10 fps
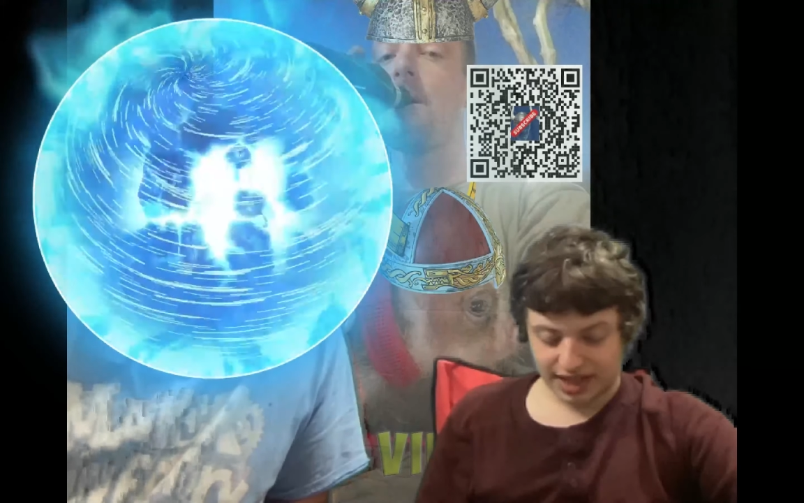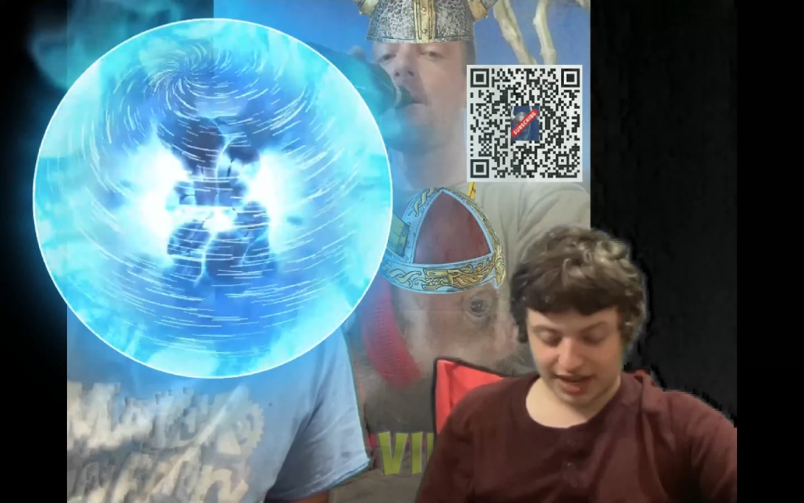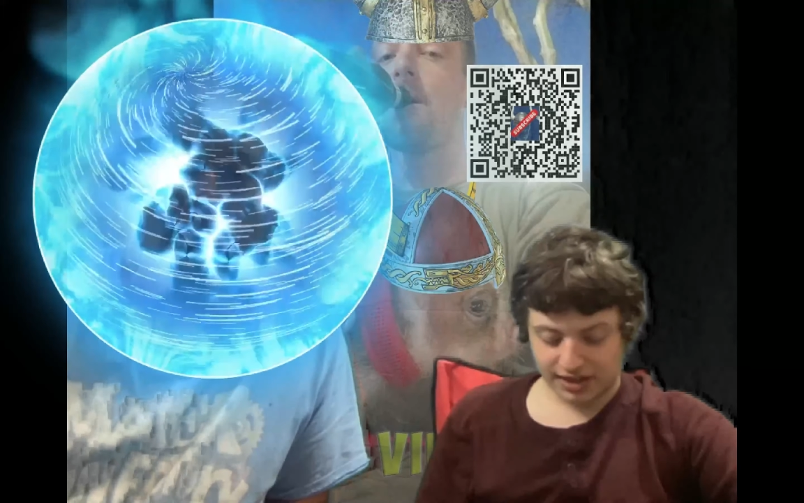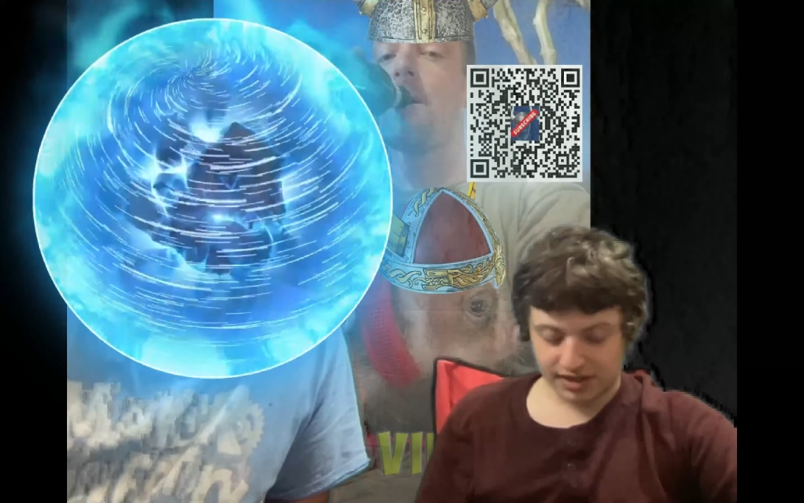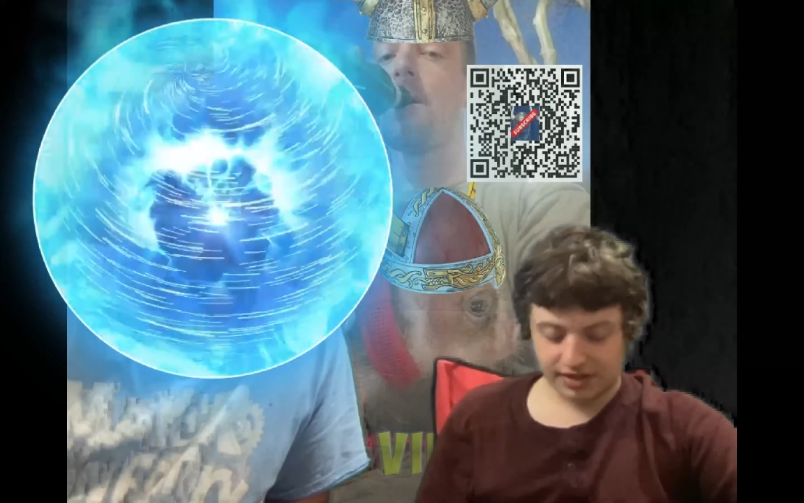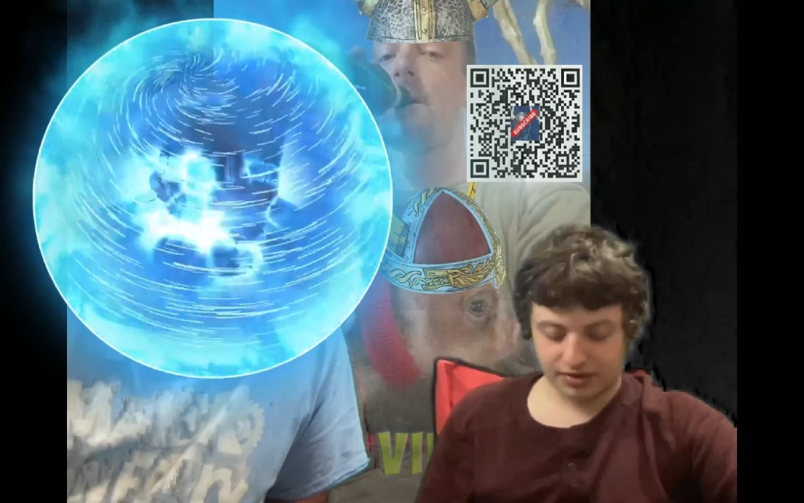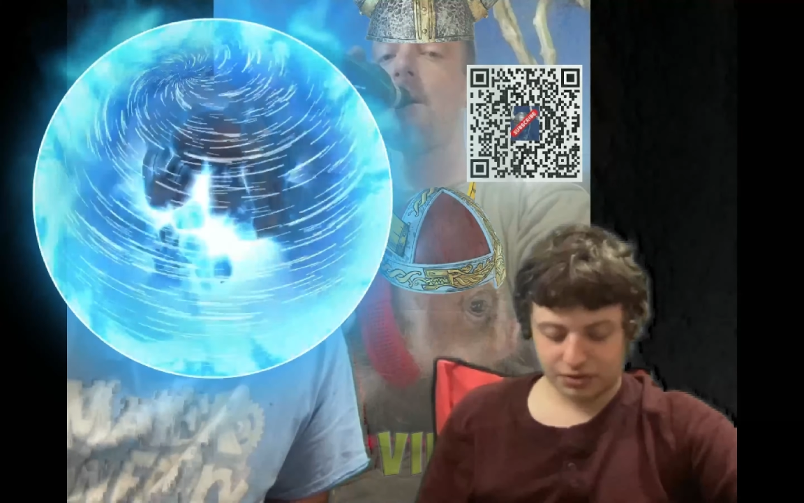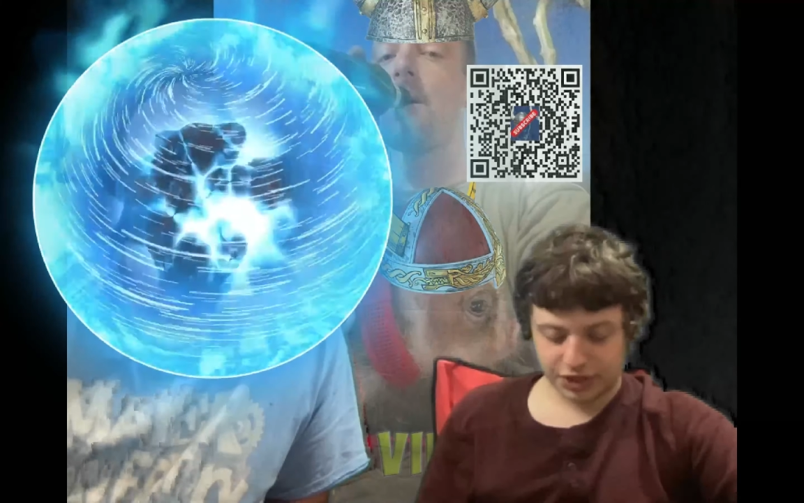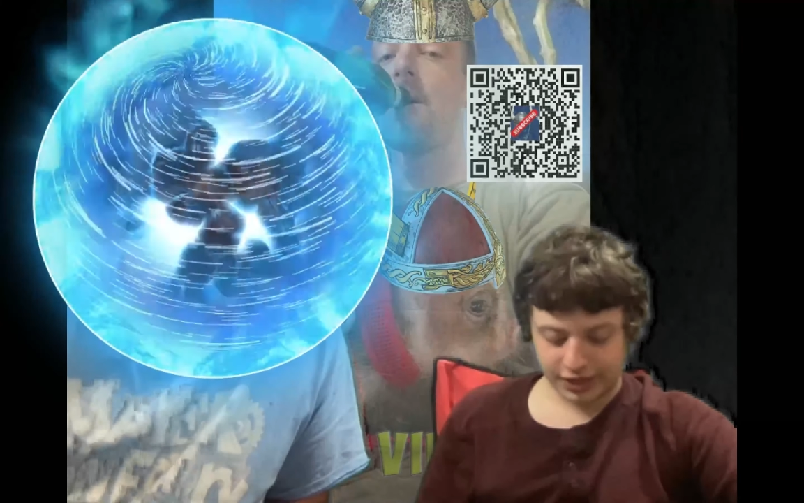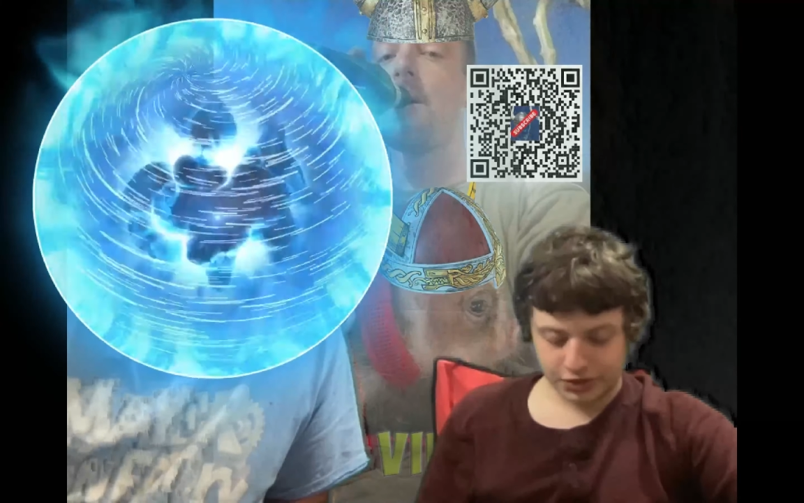accidental
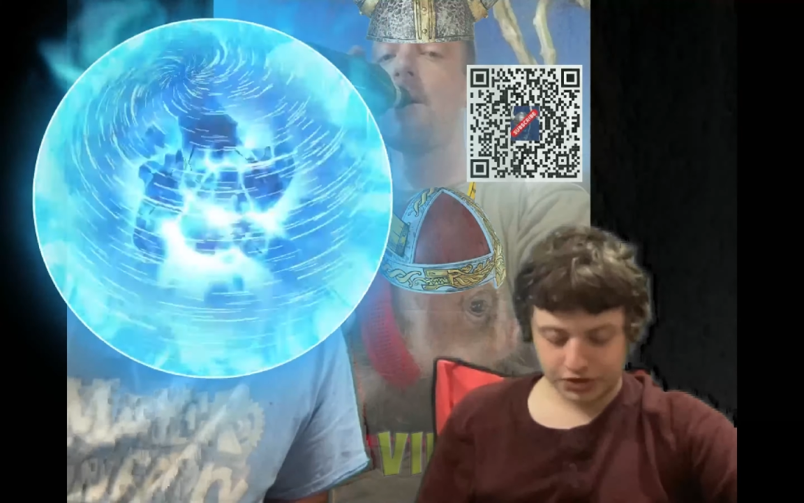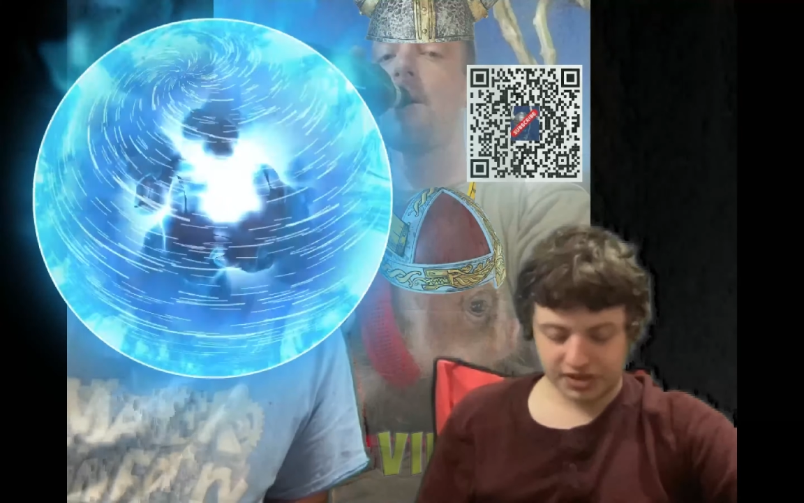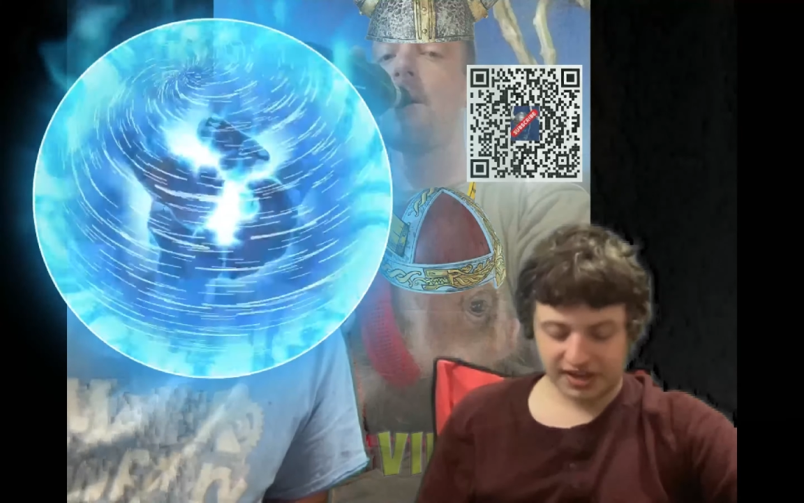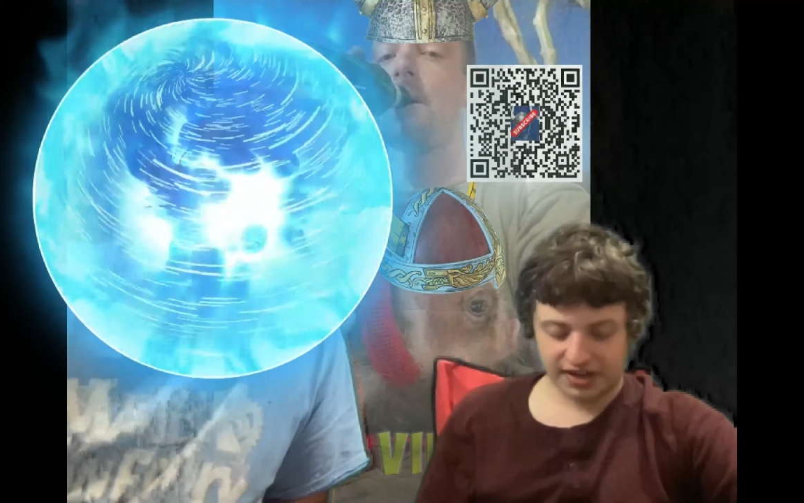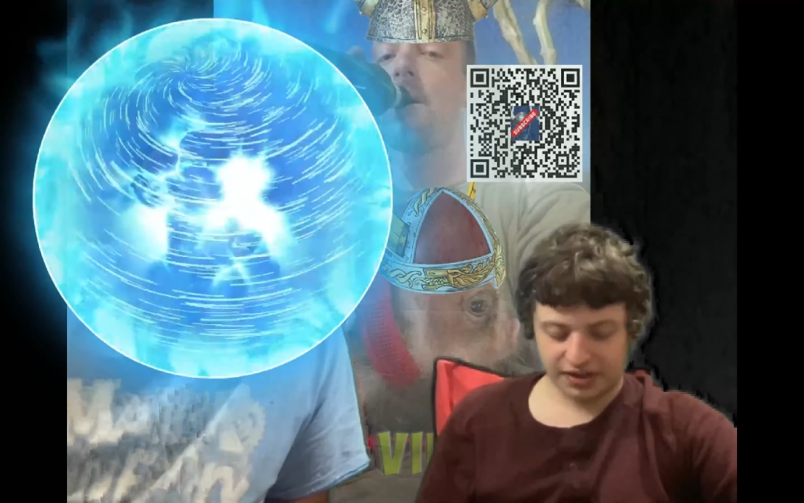changes that can